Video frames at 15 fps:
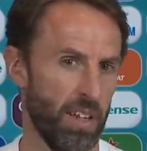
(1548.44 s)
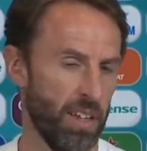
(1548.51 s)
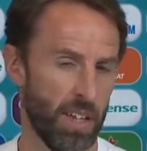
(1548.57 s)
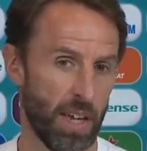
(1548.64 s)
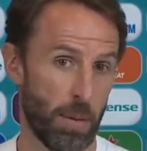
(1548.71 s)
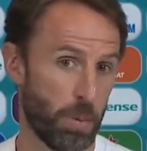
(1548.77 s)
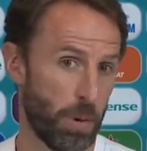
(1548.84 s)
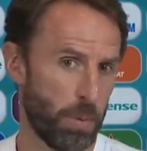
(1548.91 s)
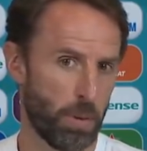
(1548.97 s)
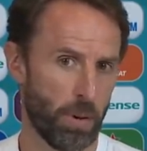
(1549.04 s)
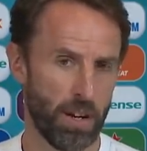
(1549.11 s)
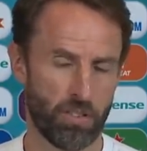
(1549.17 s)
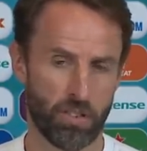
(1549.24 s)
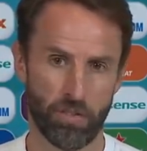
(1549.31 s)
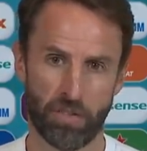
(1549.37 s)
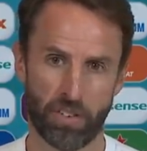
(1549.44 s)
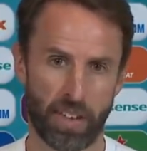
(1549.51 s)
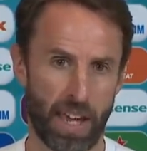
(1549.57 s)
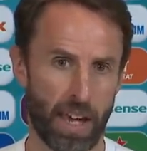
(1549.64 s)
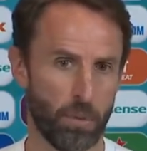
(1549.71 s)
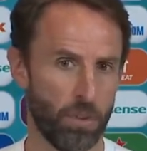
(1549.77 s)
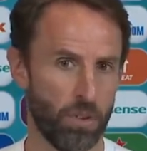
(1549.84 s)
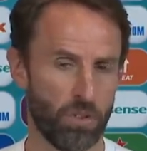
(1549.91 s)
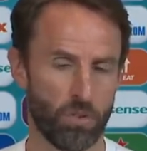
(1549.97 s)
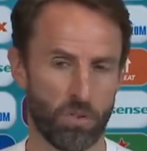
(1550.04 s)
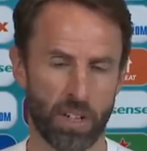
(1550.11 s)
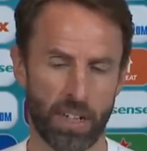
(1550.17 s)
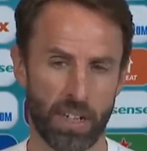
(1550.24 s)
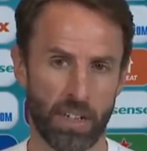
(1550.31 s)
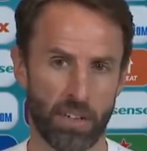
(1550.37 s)
our preparation for that was
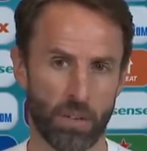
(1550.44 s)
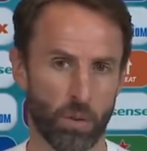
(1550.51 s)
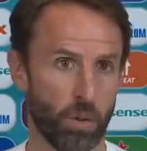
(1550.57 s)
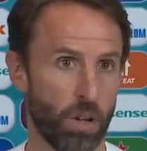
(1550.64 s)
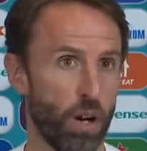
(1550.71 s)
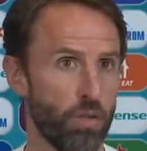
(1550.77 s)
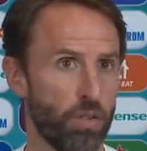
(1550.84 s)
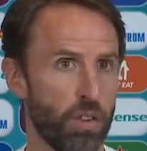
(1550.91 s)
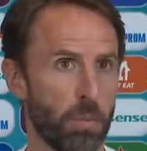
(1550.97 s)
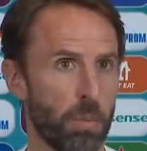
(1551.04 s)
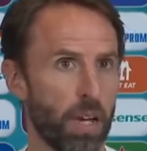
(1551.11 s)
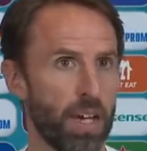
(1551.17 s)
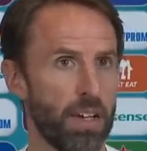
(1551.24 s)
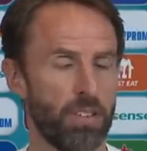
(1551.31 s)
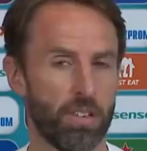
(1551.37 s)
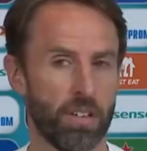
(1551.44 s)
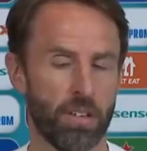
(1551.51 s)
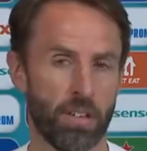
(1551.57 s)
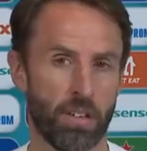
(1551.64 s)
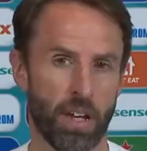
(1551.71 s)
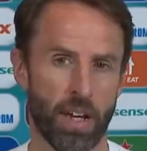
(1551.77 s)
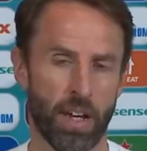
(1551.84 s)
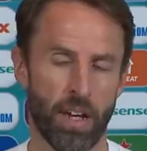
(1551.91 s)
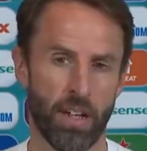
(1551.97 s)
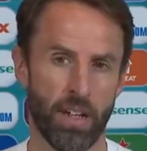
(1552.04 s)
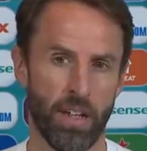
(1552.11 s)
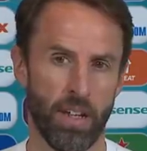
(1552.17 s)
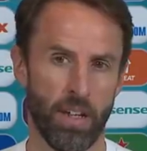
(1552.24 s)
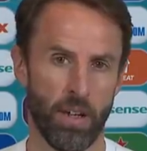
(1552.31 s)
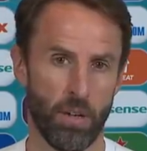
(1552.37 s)
really all over the place and
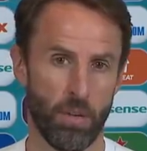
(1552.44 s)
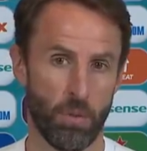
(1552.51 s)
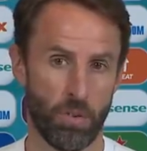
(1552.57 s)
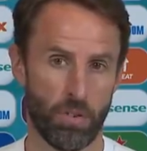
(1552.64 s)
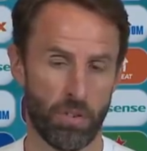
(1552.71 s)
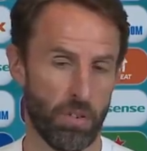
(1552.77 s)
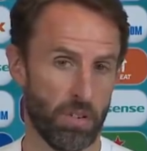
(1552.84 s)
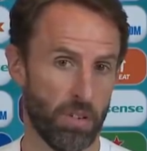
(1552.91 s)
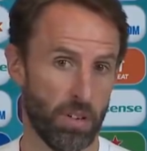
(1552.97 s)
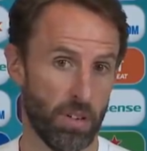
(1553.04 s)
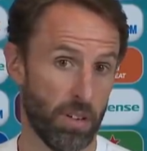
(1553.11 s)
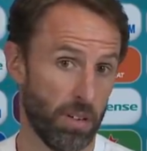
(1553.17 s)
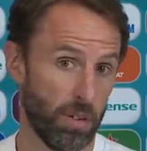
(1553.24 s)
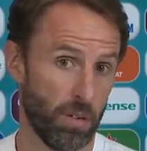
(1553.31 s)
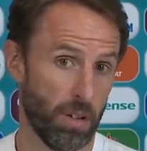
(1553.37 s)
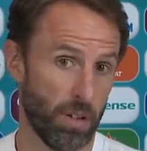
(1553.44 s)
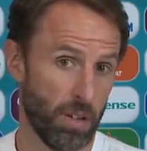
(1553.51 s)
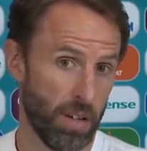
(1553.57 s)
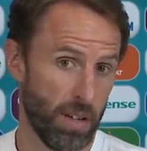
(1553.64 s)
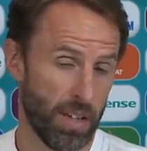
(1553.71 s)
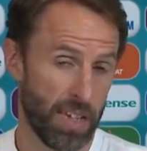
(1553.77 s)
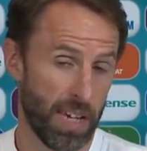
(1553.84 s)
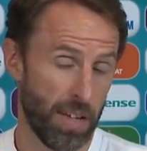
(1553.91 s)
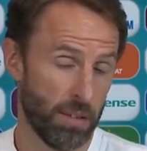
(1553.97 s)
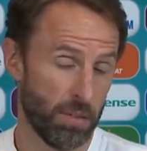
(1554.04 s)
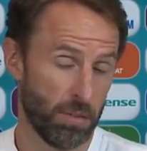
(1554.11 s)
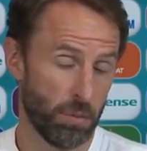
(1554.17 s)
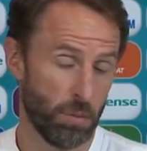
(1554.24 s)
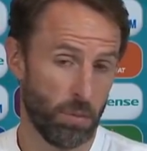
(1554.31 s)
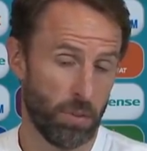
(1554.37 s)
was, again,
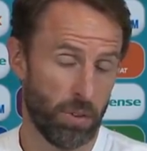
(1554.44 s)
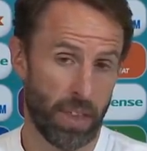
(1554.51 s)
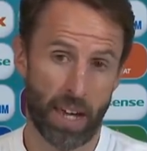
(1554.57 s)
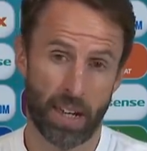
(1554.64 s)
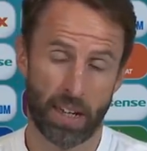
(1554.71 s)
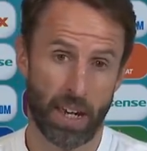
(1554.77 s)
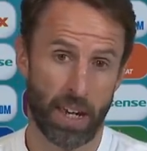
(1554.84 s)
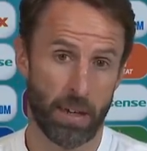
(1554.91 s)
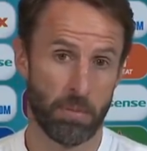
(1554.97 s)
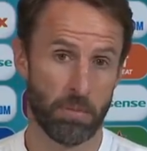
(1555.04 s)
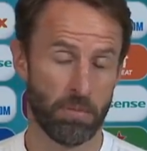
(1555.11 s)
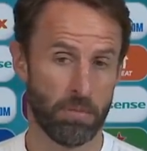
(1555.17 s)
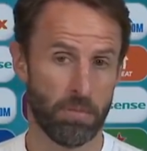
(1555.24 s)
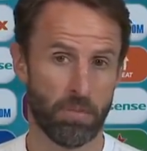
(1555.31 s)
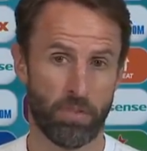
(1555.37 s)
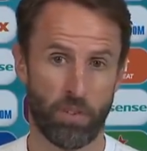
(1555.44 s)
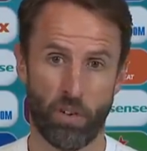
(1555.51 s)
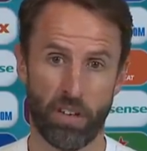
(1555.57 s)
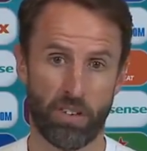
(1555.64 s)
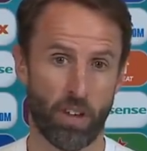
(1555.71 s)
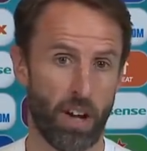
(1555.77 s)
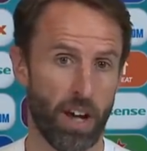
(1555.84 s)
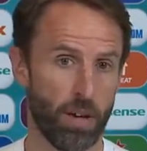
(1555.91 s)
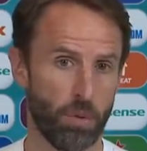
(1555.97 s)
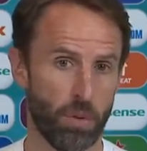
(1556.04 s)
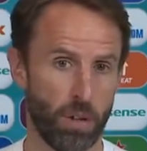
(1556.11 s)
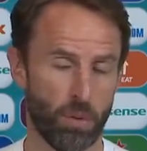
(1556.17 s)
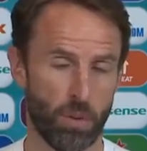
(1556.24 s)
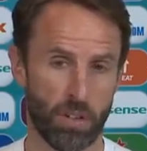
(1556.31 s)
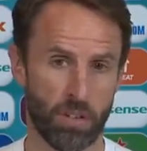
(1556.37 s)
with that game, very tight.
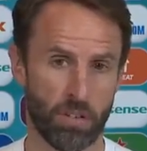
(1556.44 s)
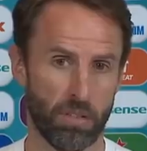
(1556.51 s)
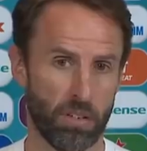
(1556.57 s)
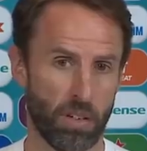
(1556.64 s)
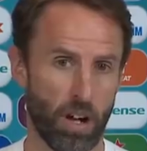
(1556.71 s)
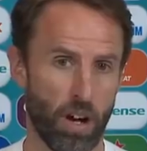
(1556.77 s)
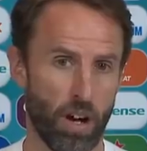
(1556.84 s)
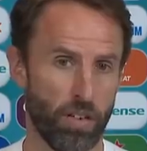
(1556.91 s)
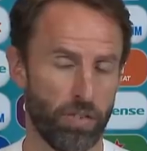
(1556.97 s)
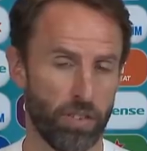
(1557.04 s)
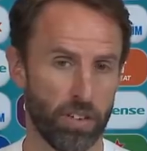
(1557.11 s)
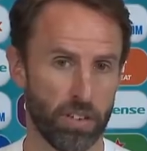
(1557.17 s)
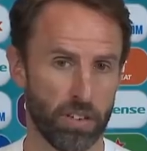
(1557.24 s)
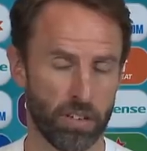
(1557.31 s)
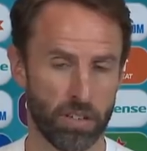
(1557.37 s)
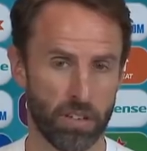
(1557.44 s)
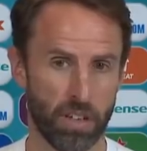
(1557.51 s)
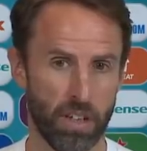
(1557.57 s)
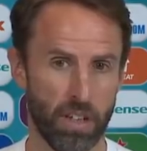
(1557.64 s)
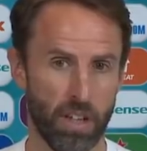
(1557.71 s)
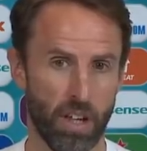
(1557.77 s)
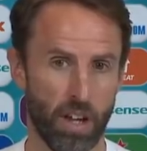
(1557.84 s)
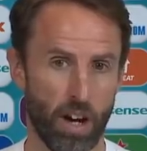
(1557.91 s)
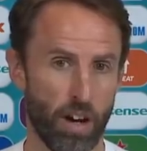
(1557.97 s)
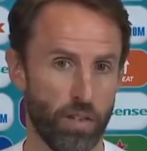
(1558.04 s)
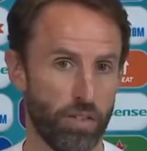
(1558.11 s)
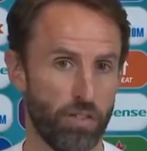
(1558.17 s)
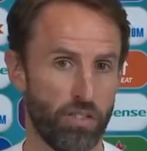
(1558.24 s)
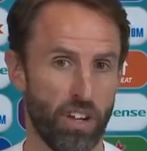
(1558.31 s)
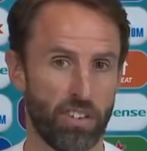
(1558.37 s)
We were half
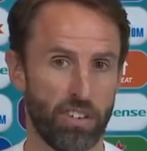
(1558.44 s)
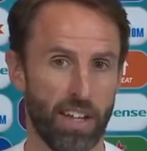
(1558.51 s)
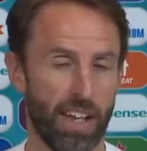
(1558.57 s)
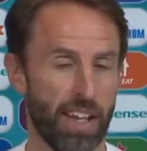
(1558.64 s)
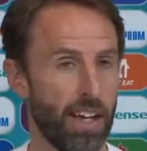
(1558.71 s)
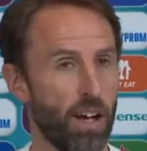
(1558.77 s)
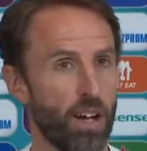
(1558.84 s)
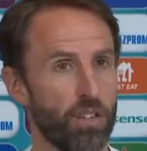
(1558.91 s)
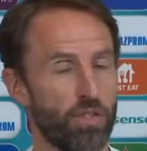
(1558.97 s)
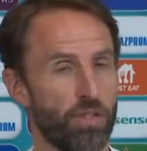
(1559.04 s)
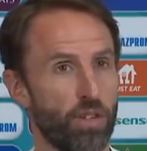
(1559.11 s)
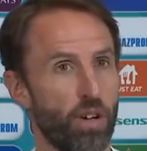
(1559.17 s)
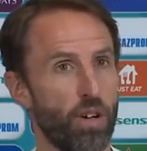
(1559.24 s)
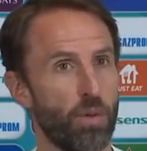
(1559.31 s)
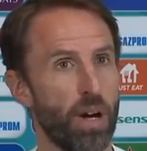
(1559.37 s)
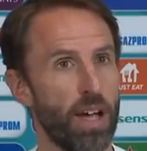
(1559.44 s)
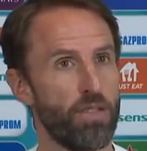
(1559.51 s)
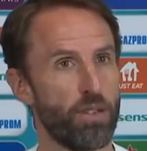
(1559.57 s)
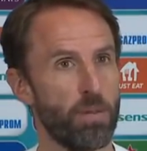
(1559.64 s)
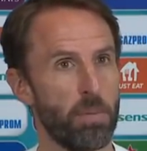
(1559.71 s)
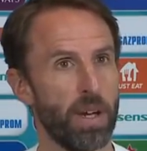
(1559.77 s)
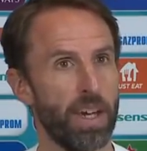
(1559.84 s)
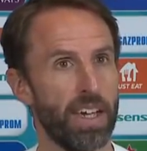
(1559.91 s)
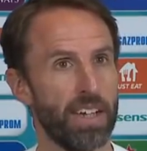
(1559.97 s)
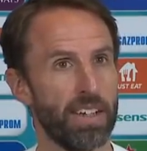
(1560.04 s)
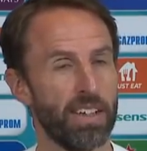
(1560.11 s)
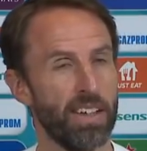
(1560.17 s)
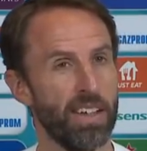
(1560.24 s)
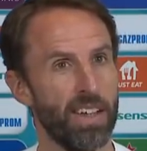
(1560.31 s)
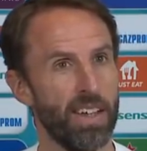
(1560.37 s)
of Jesse Lingard's foot away from
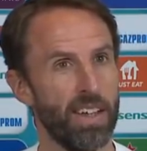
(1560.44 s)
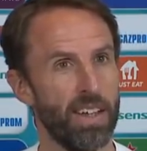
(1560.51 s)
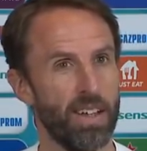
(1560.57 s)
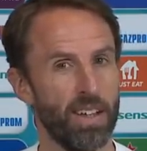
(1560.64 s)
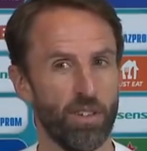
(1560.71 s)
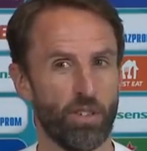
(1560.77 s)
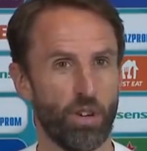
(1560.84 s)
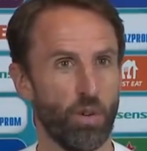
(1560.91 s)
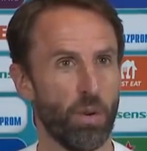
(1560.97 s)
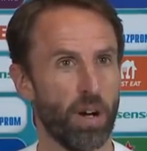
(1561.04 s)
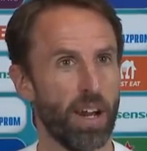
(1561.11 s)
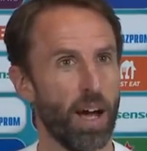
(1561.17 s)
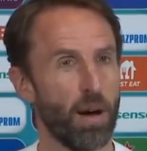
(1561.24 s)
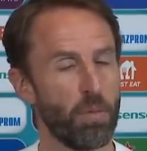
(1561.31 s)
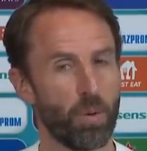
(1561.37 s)
being 2-1 up